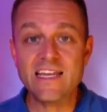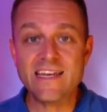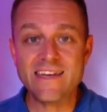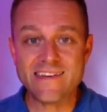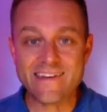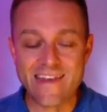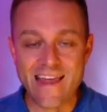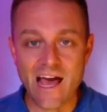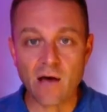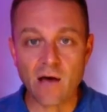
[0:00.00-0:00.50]

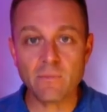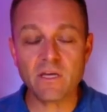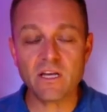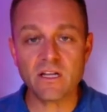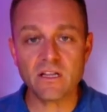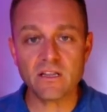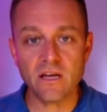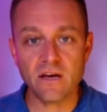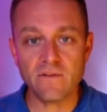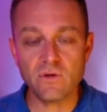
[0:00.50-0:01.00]
Now I'm gonna
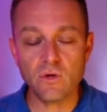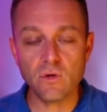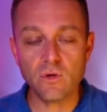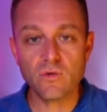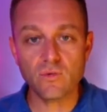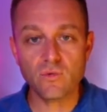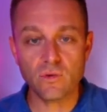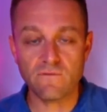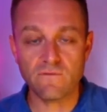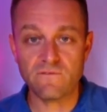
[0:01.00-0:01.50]
love you
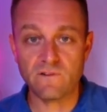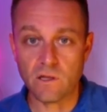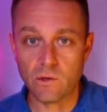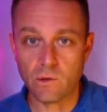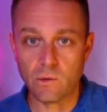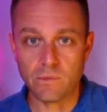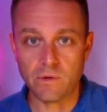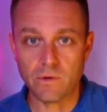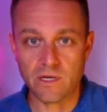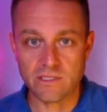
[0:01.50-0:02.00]
through the
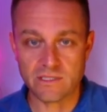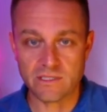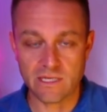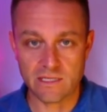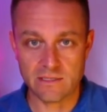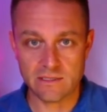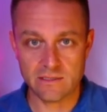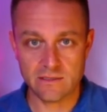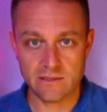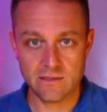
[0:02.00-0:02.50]
follow-up
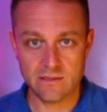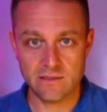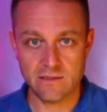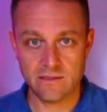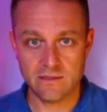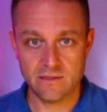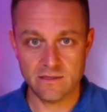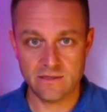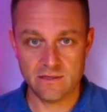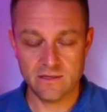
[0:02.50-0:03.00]
process.
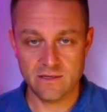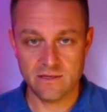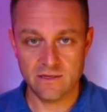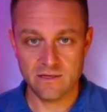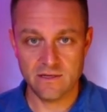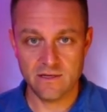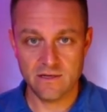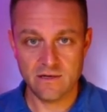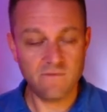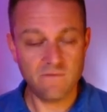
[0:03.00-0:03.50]

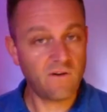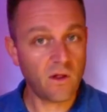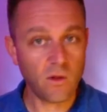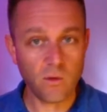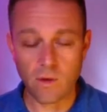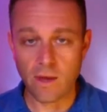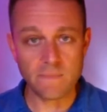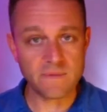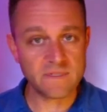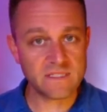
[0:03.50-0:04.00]

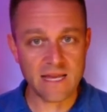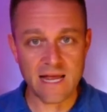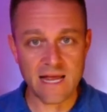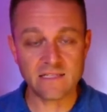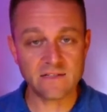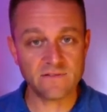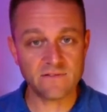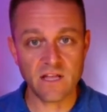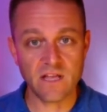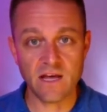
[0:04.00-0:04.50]
Following up is an
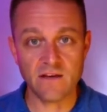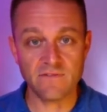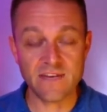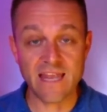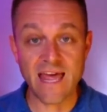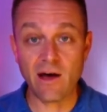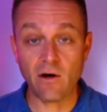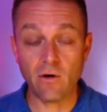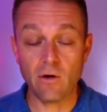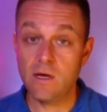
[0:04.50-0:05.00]
act of love.
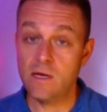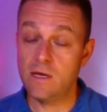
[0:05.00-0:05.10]
Now,